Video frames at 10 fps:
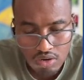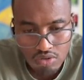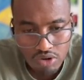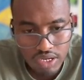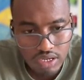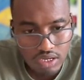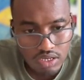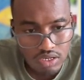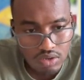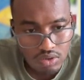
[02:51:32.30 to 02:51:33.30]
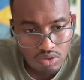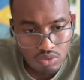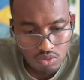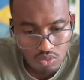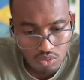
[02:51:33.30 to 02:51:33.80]
Great.
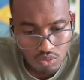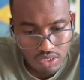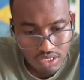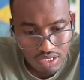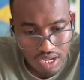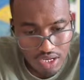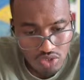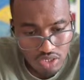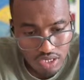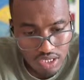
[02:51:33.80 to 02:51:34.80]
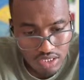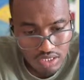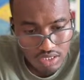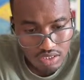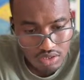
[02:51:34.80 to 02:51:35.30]
What this guy actually does,
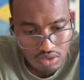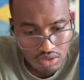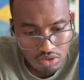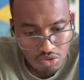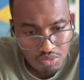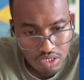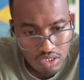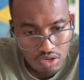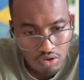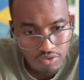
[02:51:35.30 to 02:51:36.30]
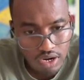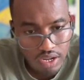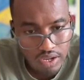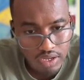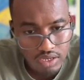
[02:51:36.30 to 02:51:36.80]
completely
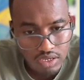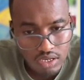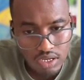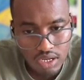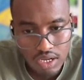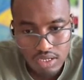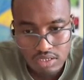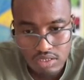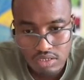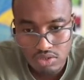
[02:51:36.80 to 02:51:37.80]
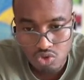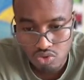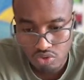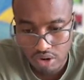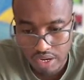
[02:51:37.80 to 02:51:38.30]
overlay and
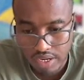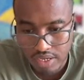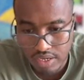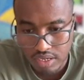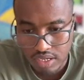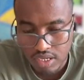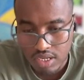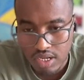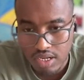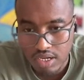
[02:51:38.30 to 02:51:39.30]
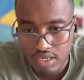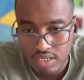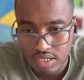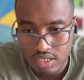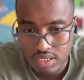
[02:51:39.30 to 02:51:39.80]
grade, and
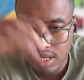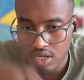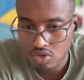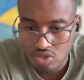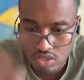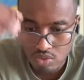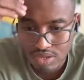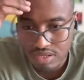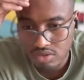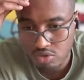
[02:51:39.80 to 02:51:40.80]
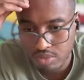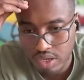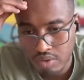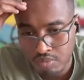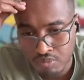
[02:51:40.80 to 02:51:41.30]
still this guy also is waiting to
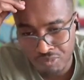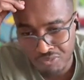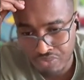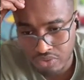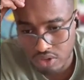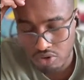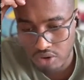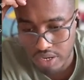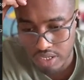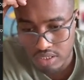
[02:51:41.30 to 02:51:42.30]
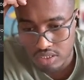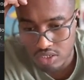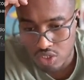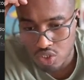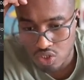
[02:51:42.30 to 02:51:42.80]
me. Great.
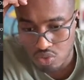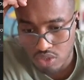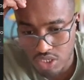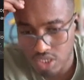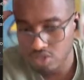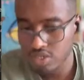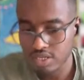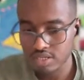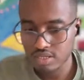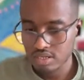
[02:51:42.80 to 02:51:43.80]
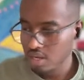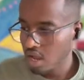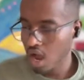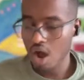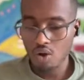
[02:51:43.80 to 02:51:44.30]
So research result is
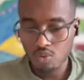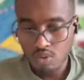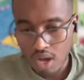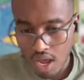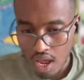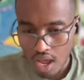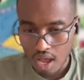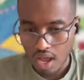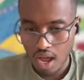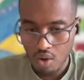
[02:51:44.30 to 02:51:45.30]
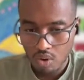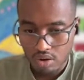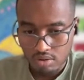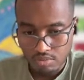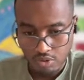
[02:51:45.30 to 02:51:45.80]
how our
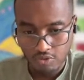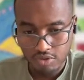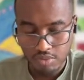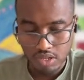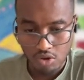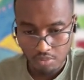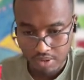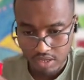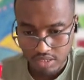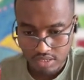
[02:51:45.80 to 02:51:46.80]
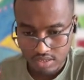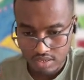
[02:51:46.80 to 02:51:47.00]
profitable compares.